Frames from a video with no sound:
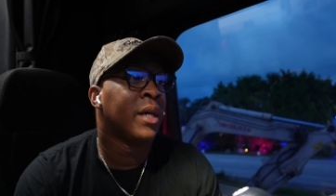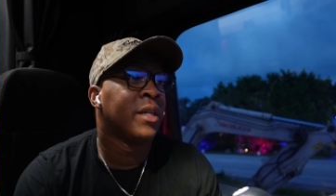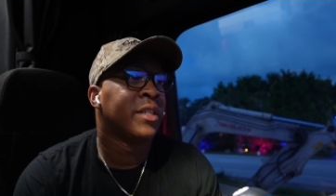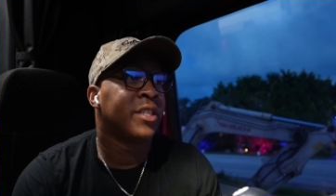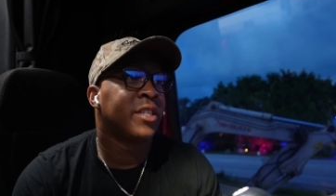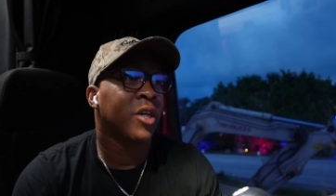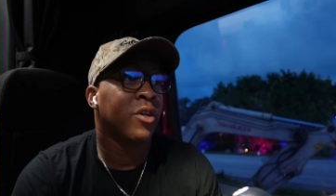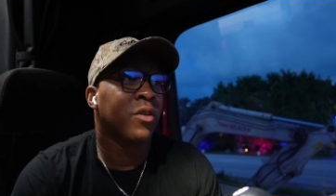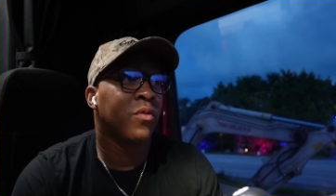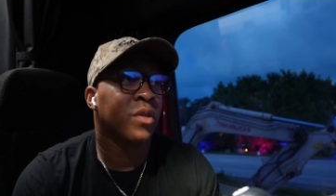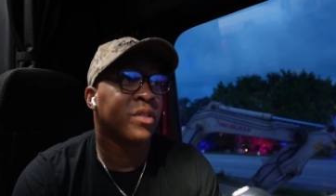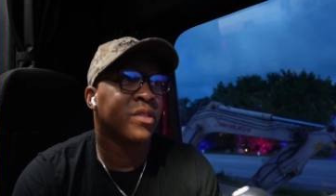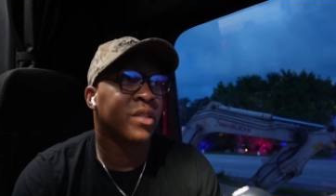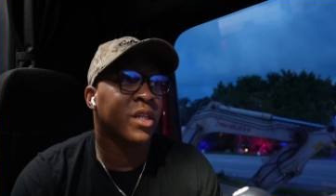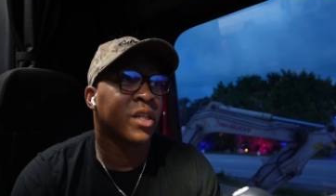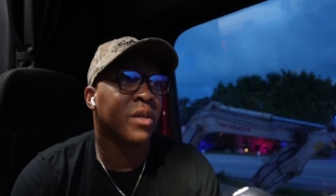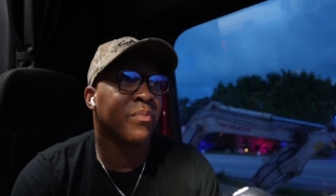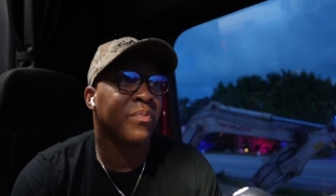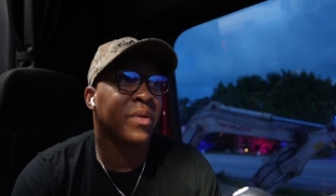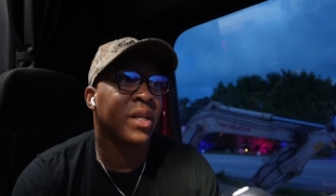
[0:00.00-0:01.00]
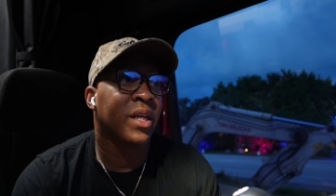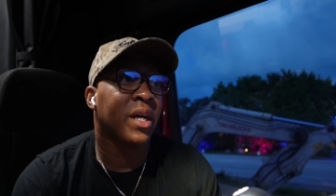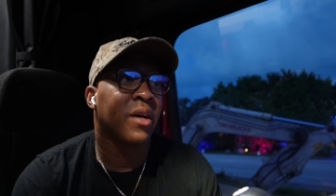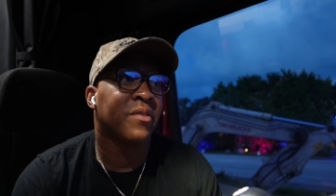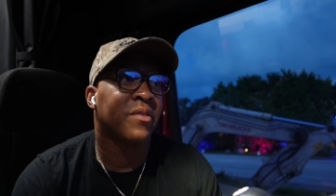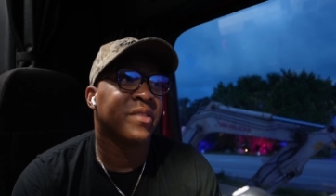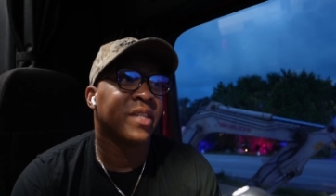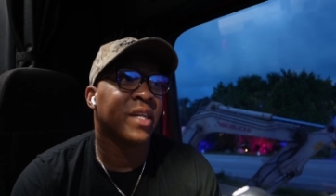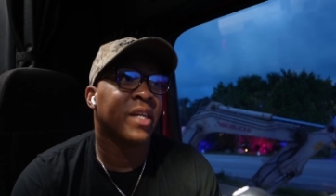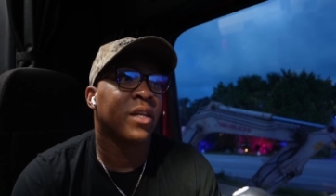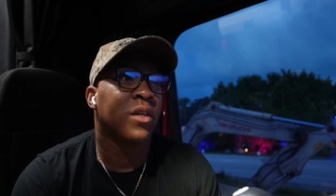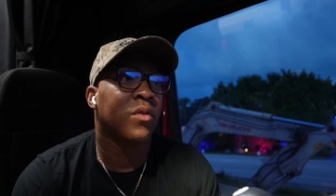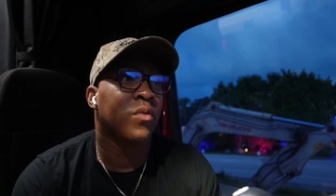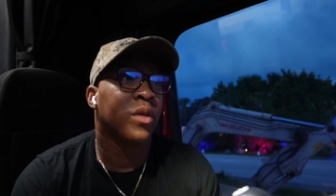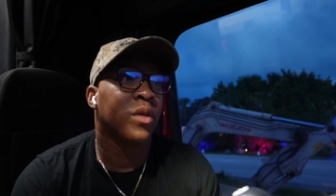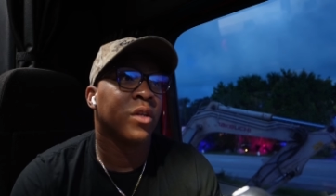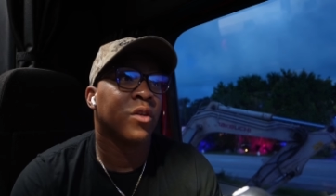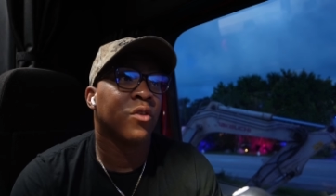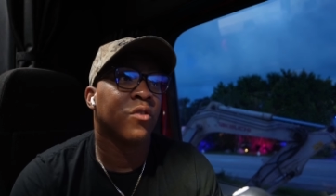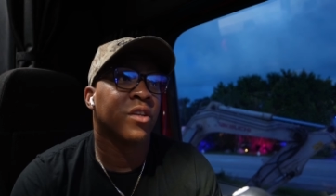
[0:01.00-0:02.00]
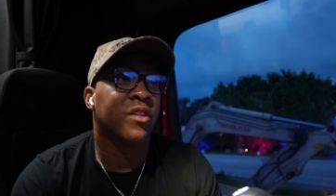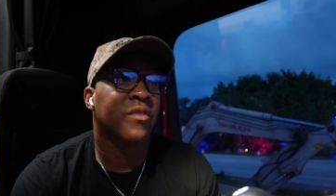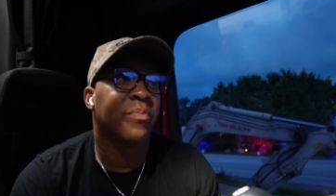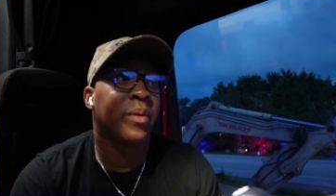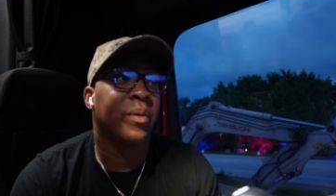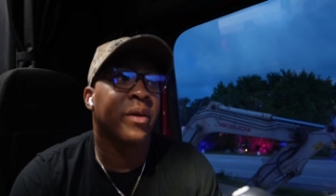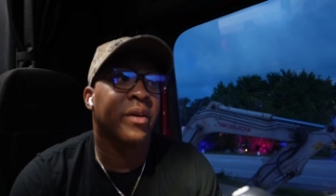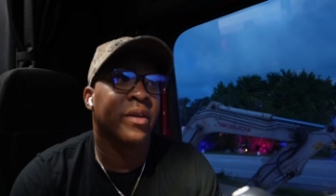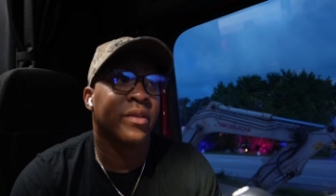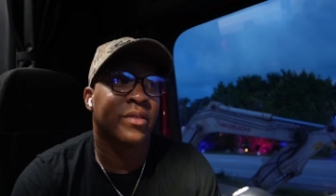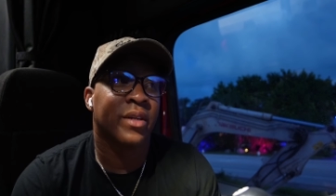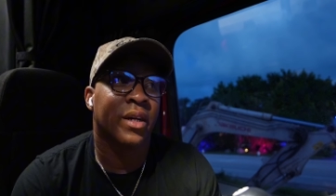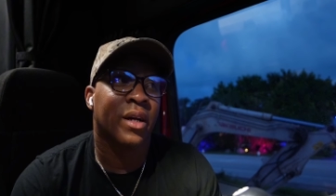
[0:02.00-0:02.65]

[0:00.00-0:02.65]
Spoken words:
Shelton was a company that would take you with no experience.